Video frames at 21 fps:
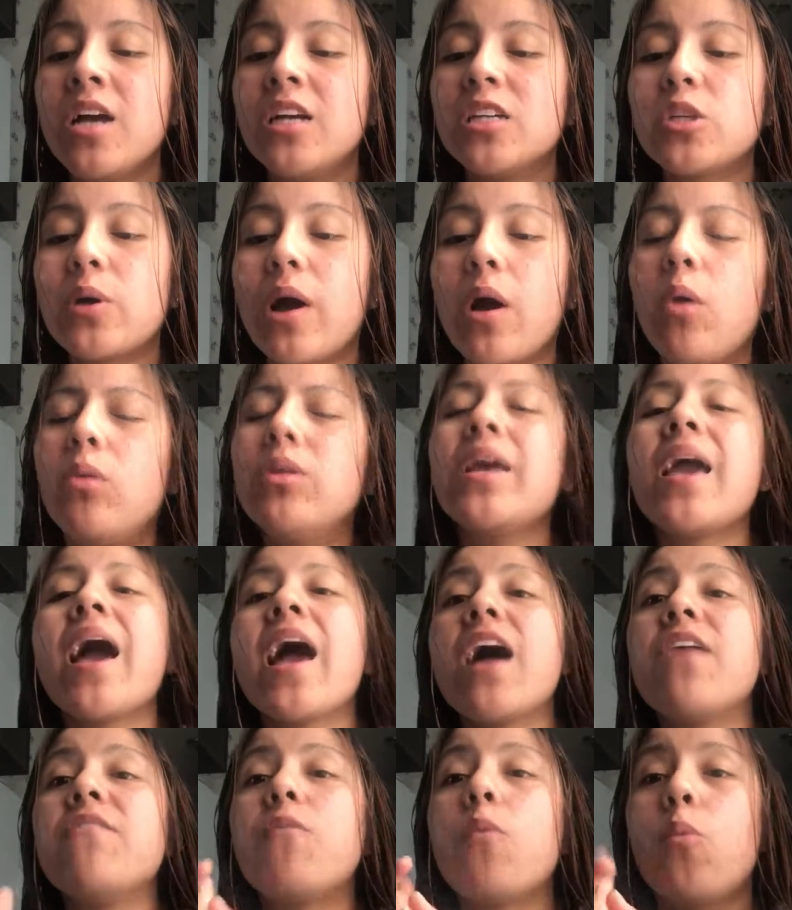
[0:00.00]
So I only
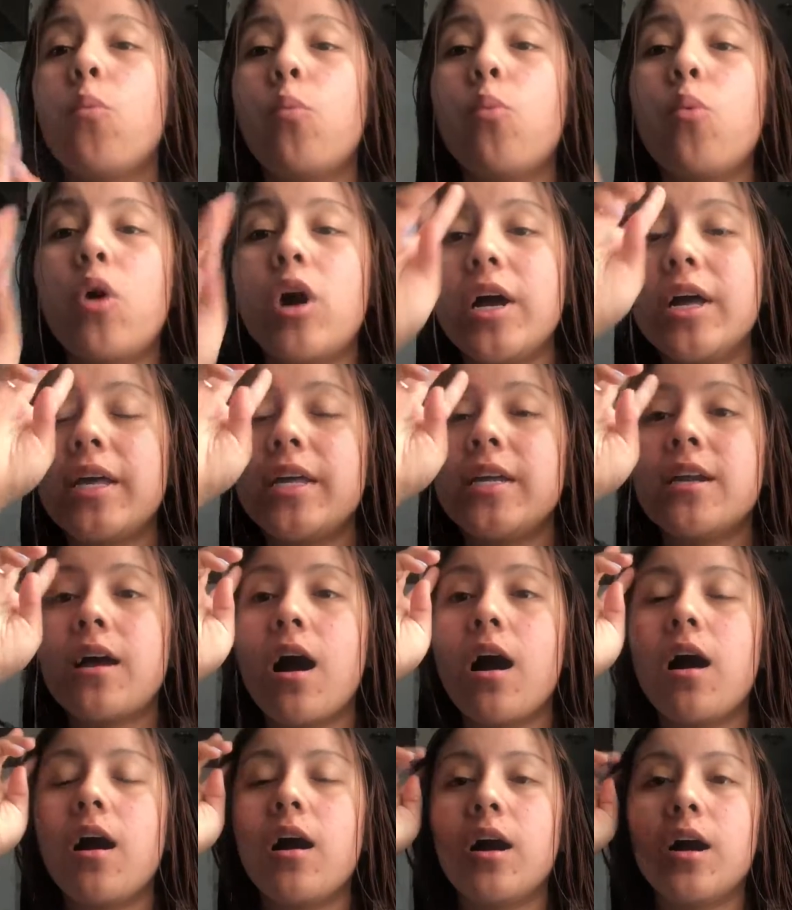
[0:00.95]
have one
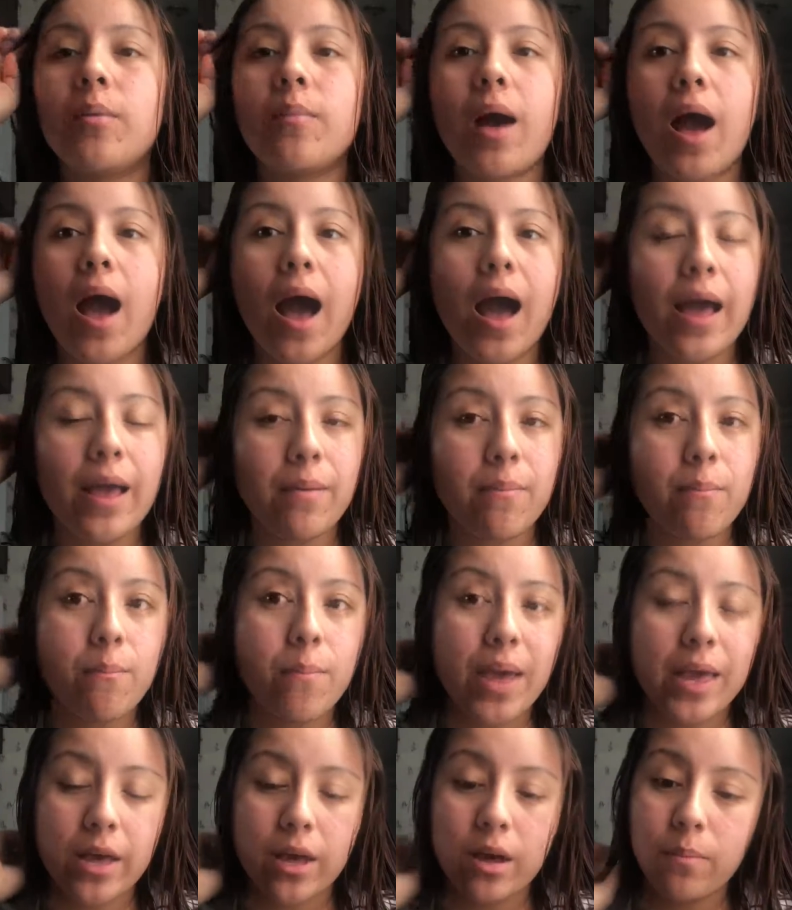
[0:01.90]
um, eye
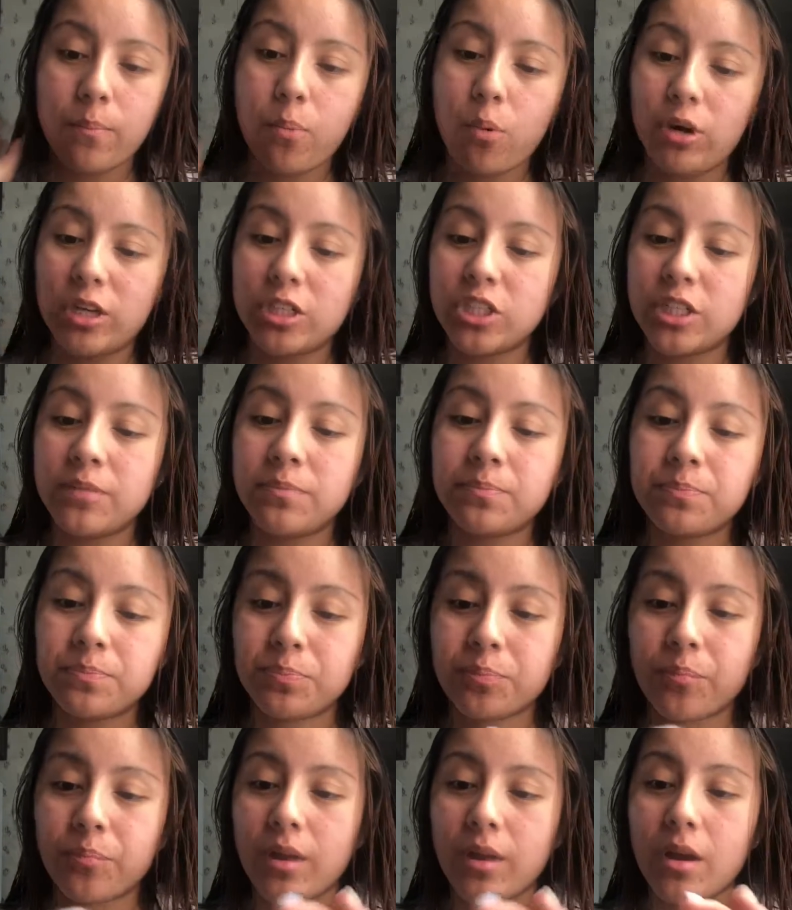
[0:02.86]
makeup portion
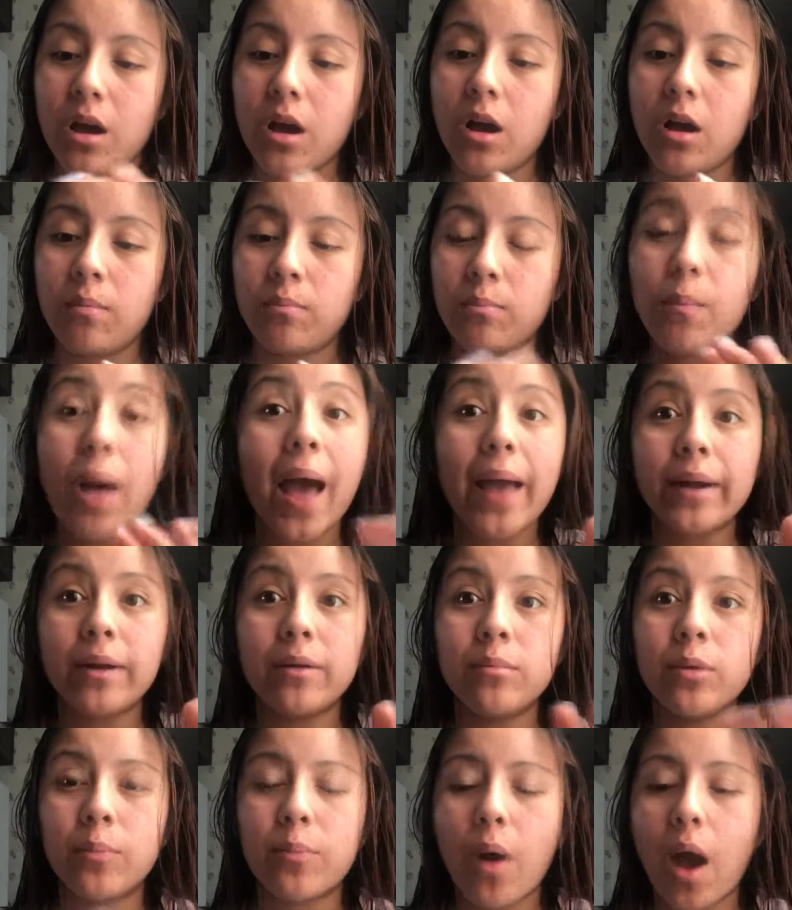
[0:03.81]
um,
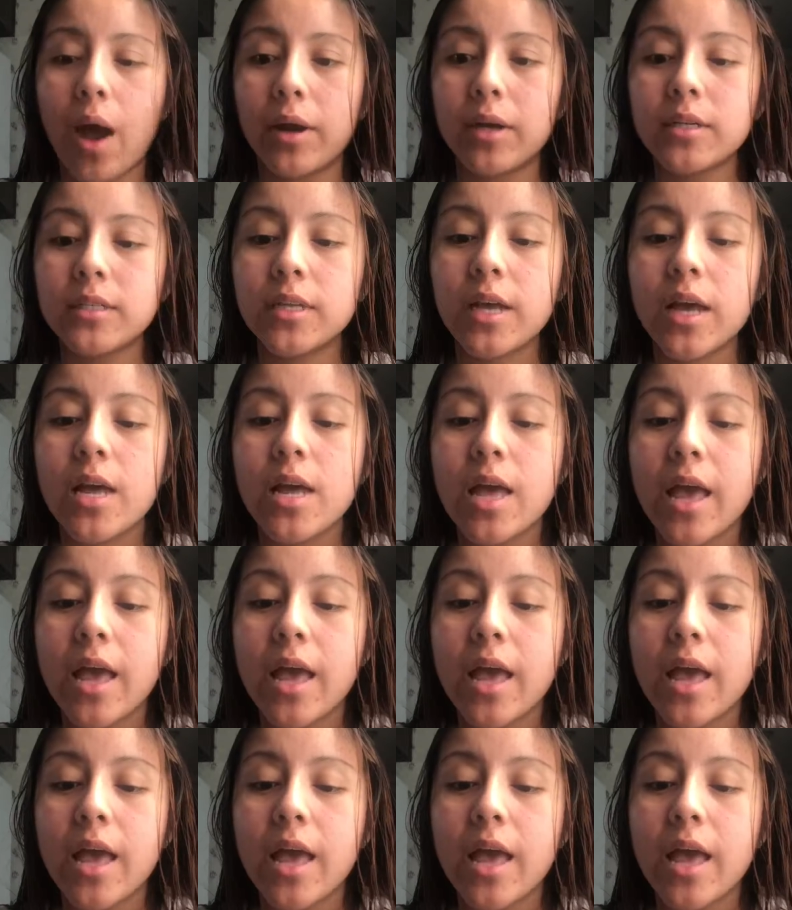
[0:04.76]
item or product.